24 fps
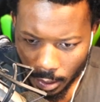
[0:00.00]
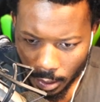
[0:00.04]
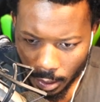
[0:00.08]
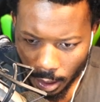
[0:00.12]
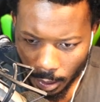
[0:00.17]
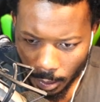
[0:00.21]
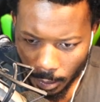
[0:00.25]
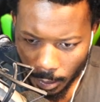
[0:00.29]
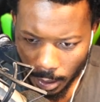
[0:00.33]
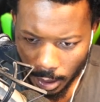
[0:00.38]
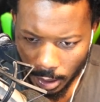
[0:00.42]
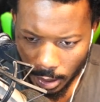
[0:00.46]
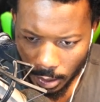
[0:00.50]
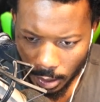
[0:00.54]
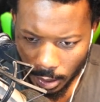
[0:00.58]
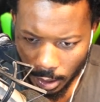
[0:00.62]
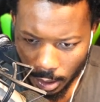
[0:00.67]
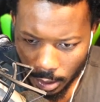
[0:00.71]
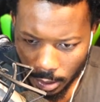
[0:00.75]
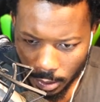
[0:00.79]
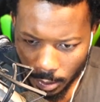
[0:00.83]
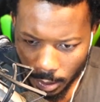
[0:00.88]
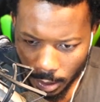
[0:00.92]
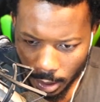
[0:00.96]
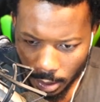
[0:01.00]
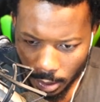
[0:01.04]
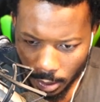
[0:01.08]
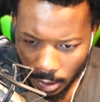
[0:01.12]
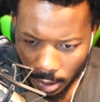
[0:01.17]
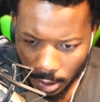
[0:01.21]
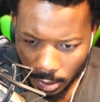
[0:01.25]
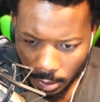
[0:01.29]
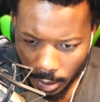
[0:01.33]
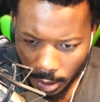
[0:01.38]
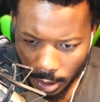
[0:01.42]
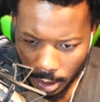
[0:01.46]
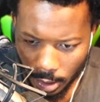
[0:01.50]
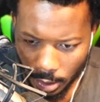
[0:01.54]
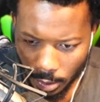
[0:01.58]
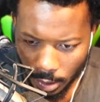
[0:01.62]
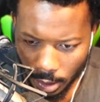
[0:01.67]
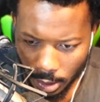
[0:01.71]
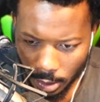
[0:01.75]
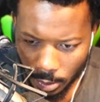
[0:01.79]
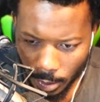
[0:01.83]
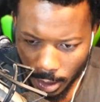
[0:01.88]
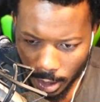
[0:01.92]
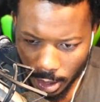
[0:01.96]
Okay, we could do this. We could do this. We could do
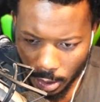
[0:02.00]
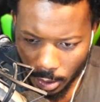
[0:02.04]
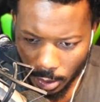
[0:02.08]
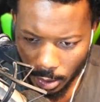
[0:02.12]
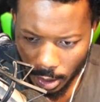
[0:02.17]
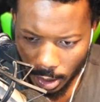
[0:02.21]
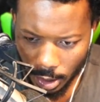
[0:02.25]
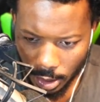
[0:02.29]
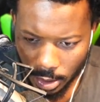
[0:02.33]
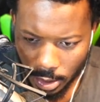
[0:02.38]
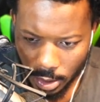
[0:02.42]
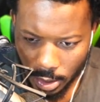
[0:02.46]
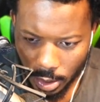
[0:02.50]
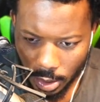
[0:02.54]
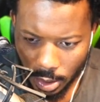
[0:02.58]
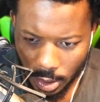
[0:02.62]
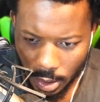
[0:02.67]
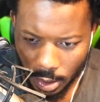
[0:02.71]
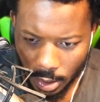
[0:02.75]
this. We could do this.